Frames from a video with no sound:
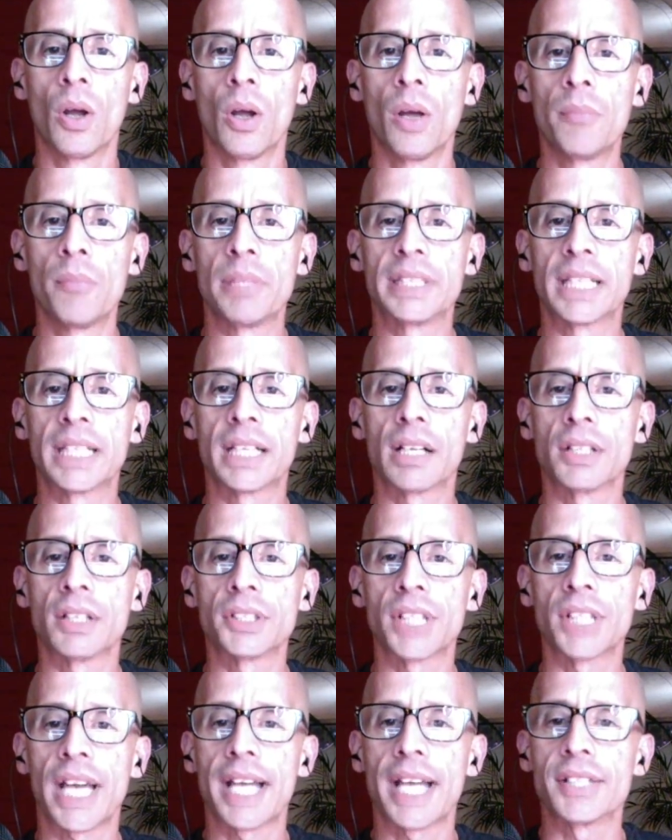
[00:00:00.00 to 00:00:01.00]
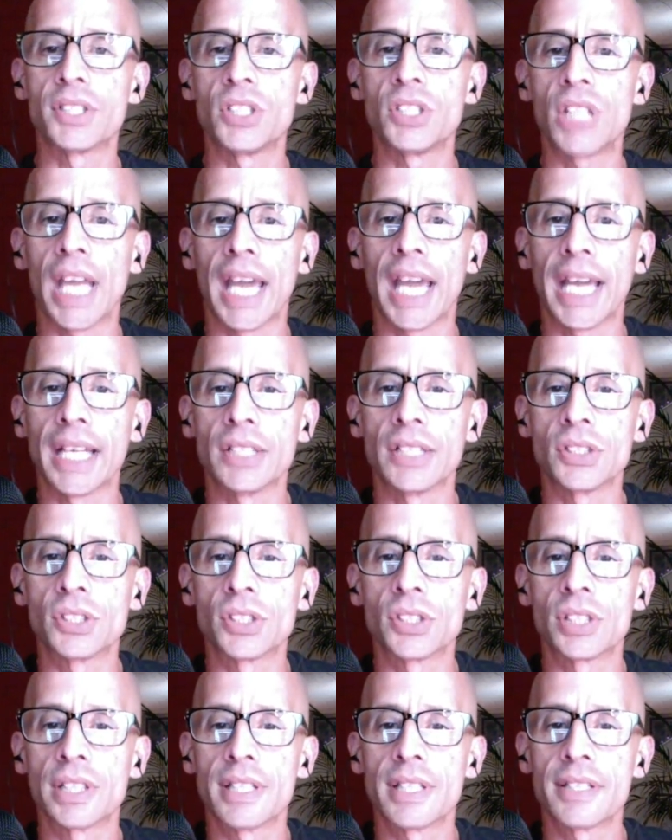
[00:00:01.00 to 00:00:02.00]
the culture has
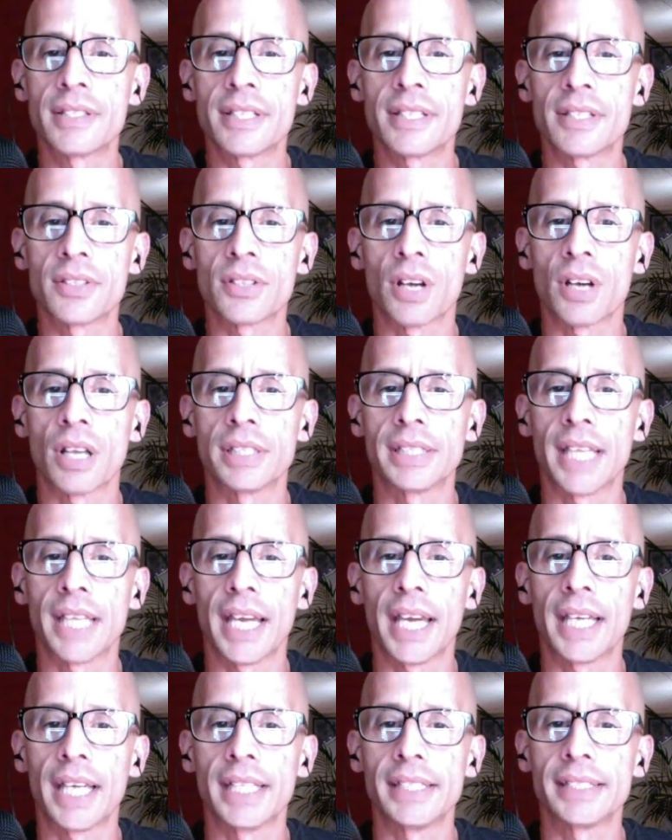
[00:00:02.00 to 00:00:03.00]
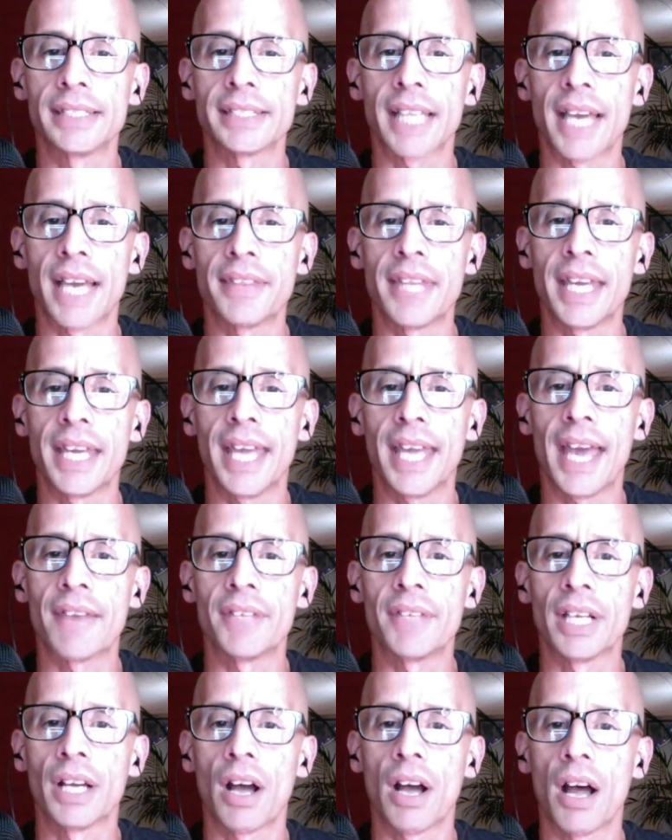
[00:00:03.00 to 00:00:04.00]
changed since our days. I think
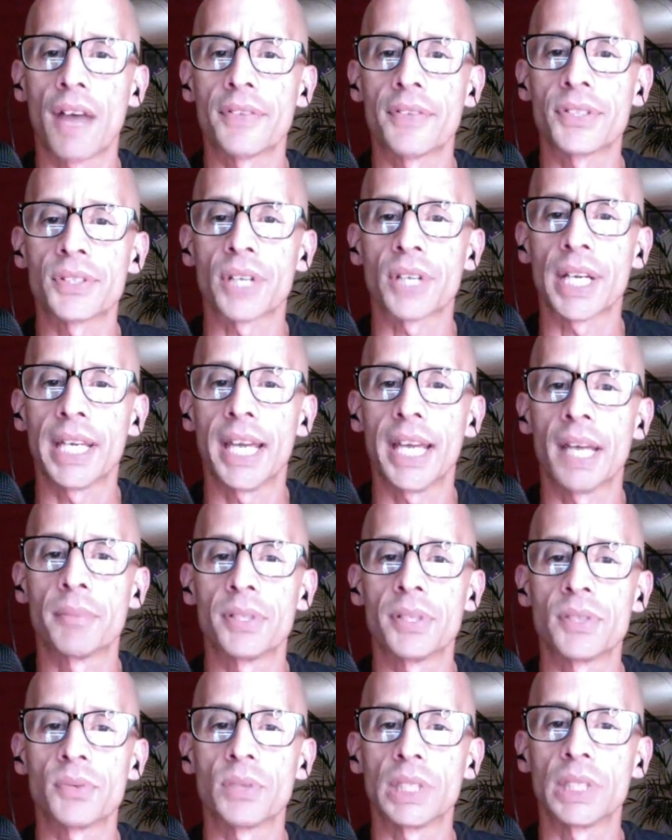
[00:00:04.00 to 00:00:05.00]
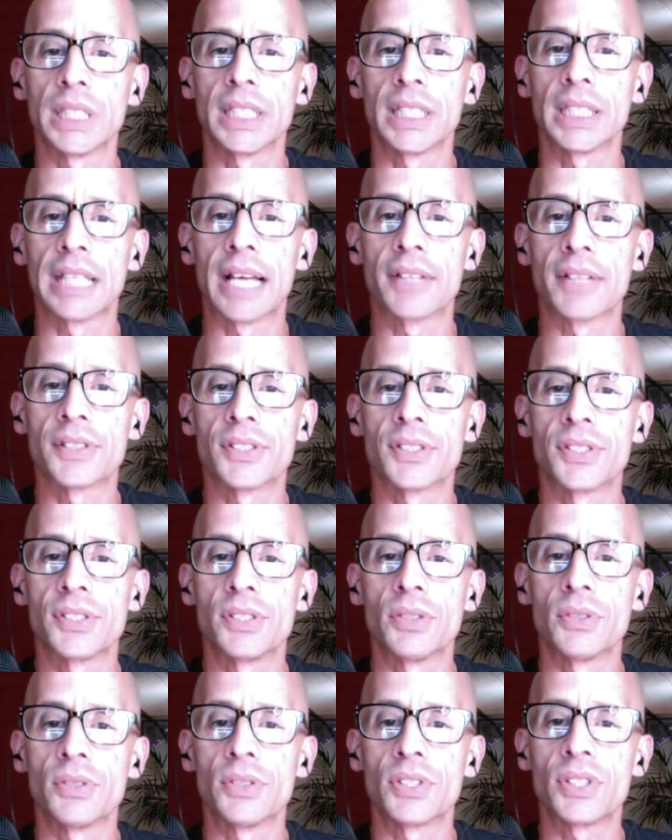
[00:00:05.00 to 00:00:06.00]
having an officer on campus really allows the
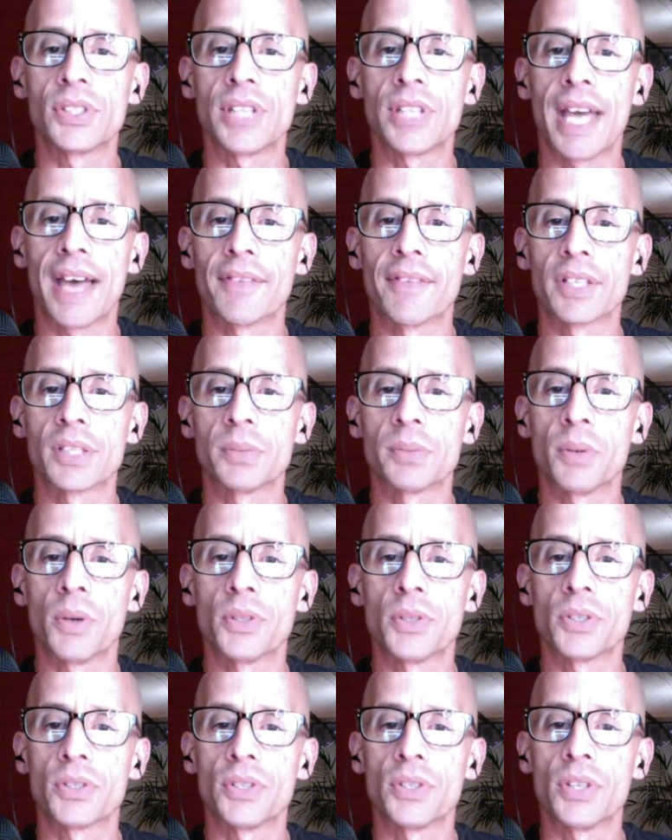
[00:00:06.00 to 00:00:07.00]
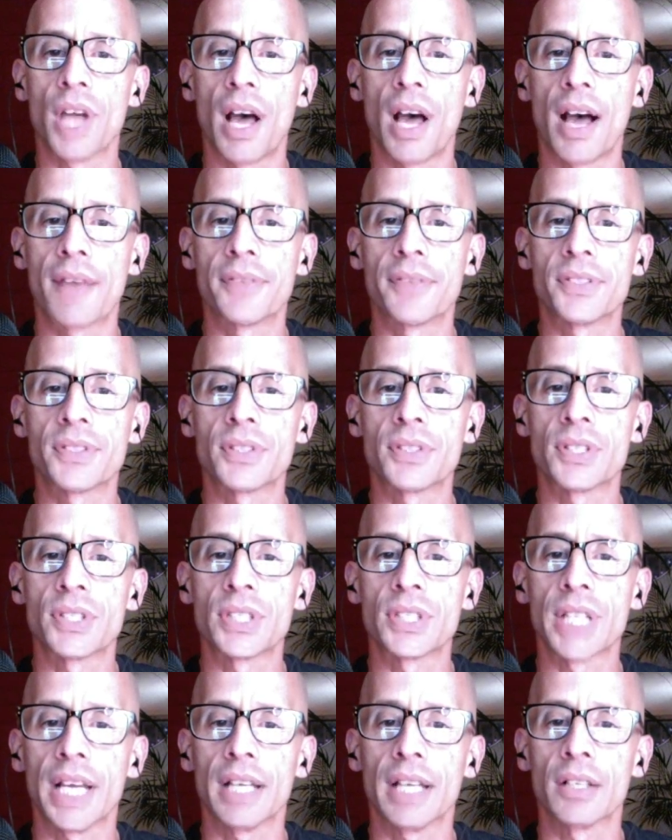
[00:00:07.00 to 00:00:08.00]
students to have exposure to the officers
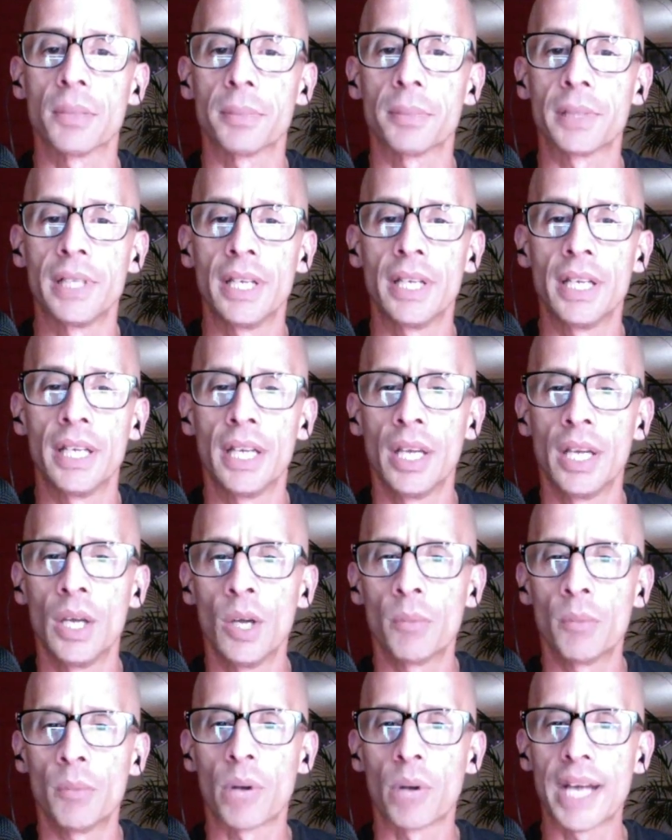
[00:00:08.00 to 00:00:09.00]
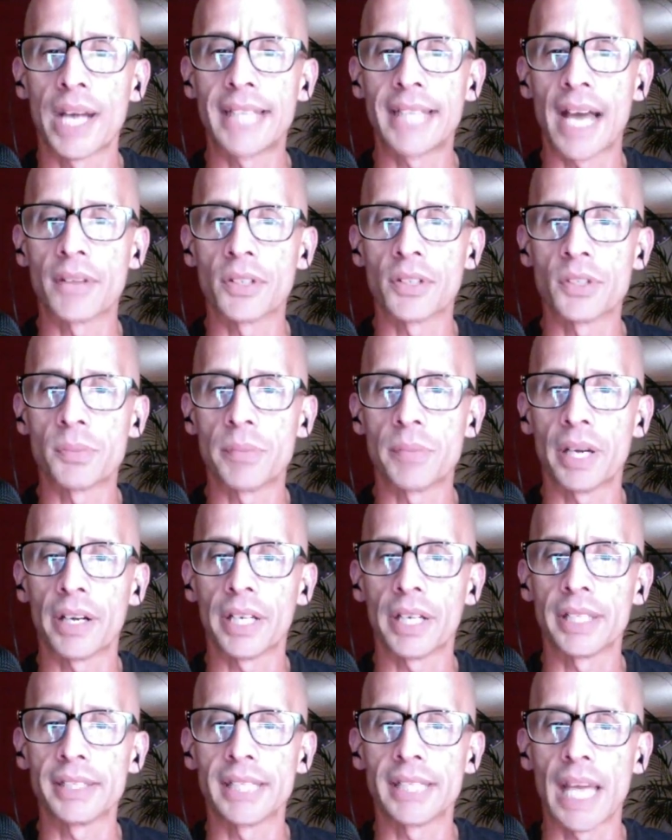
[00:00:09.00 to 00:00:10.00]
and help break down those
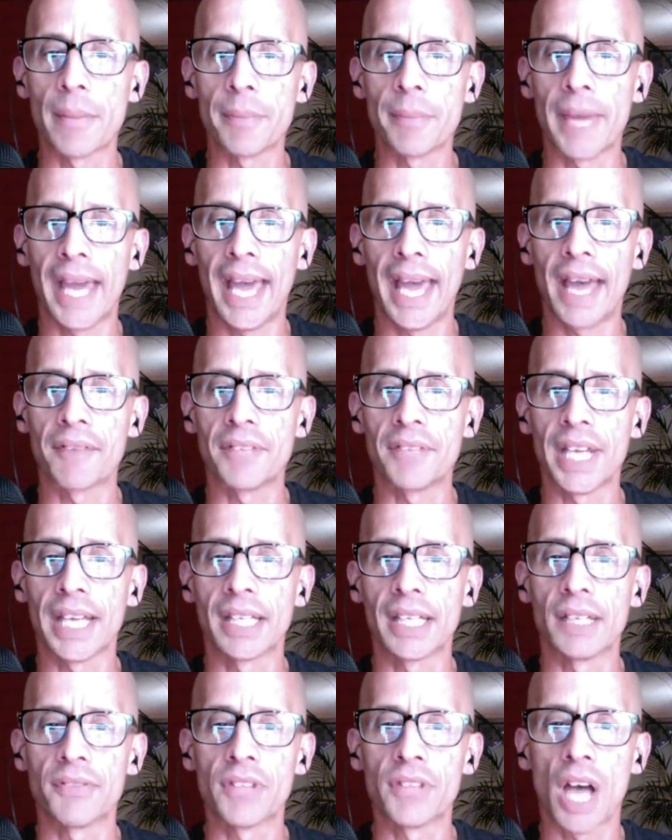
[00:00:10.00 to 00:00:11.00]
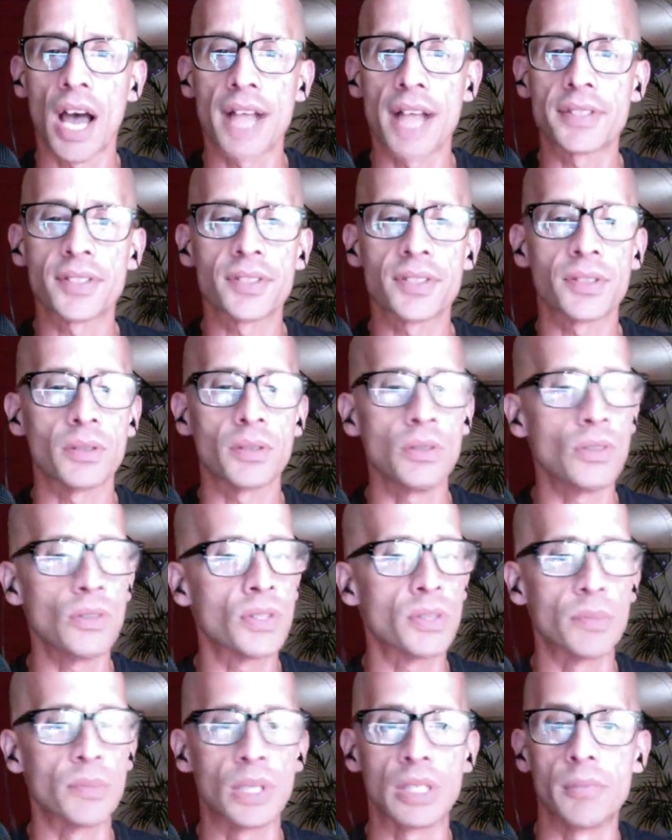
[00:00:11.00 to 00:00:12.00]
barriers that may have negative thoughts.
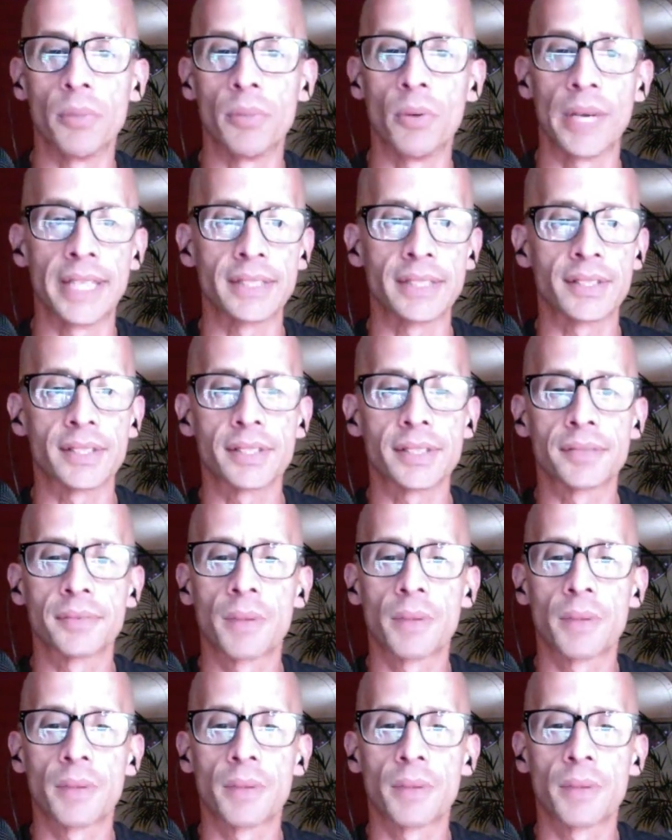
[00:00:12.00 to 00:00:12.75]
Some good points.